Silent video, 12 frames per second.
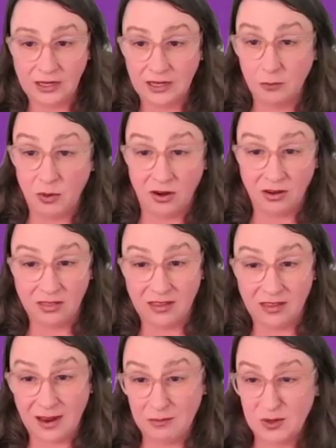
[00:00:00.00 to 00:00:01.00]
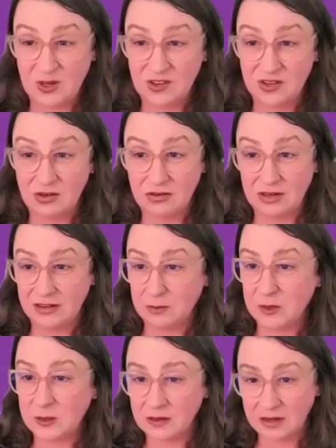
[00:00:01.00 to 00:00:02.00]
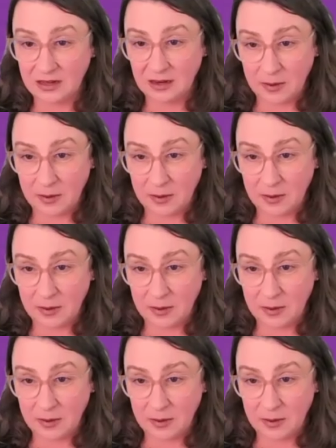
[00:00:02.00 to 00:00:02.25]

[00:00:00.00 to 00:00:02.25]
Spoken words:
And part of that means you need to be thinking